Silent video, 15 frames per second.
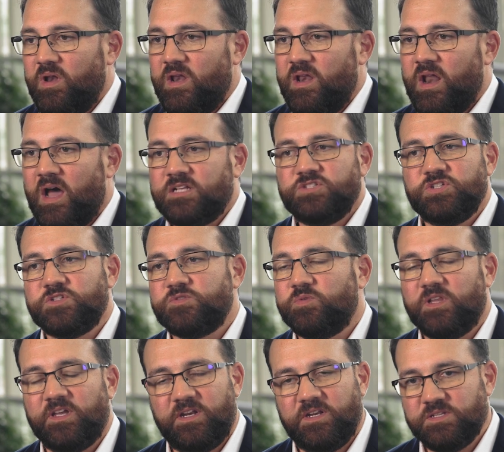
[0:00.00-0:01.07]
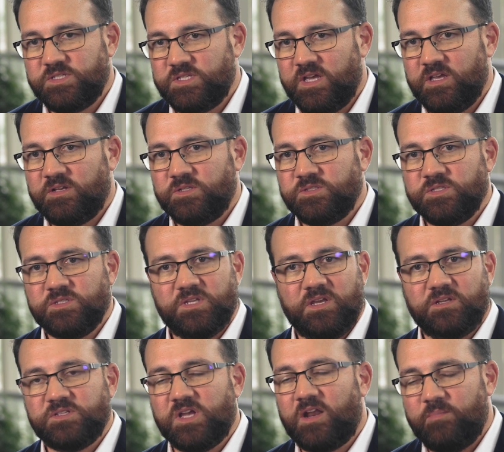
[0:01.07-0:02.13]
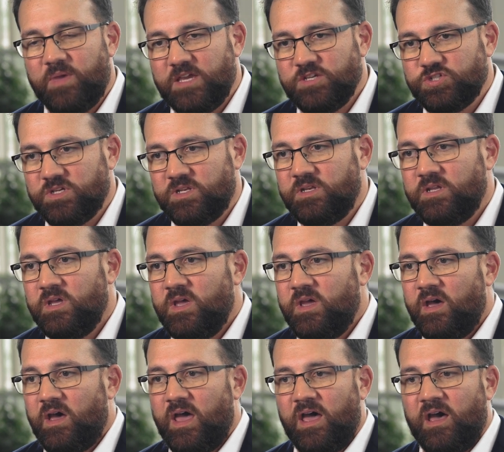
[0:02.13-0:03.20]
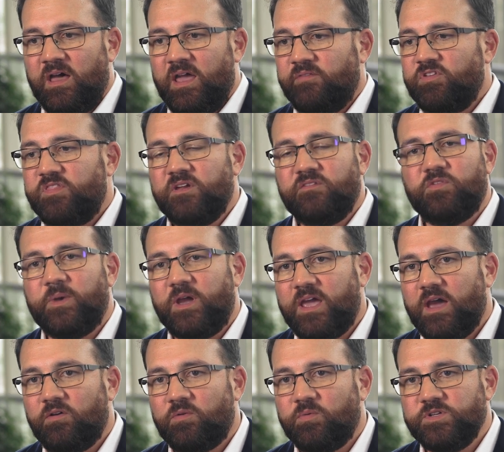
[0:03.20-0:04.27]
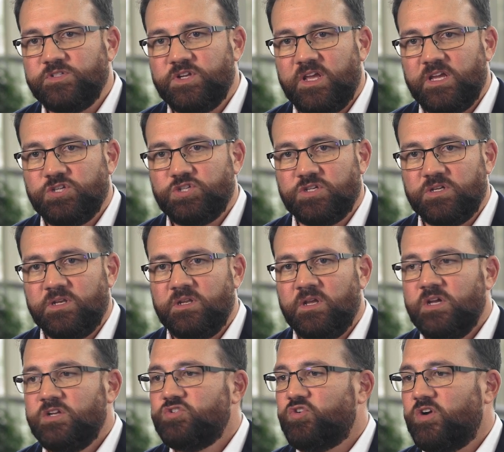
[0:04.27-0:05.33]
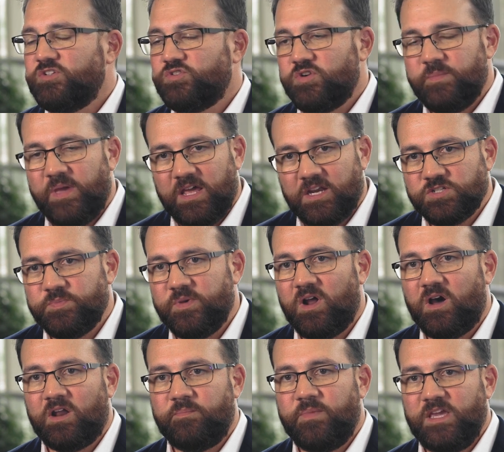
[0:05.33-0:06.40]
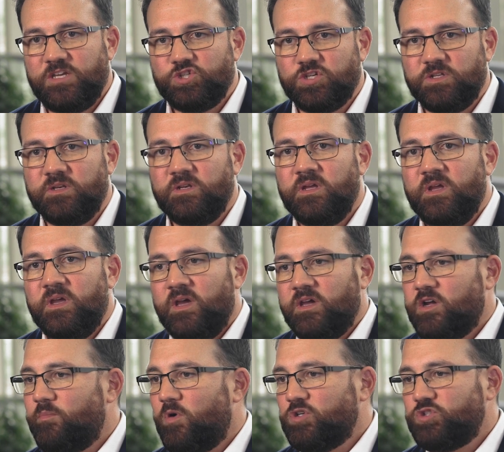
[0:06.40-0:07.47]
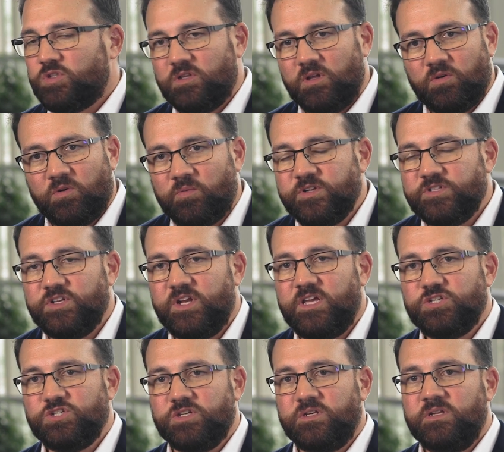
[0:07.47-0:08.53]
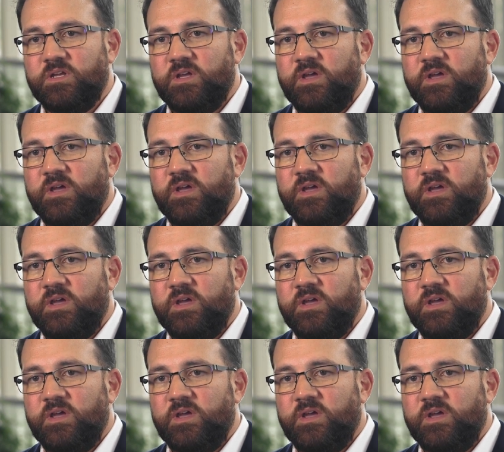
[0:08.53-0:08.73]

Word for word: not just related to sales and sales automation, uh, everything from account origination, treasury management automation, commercial loan origination,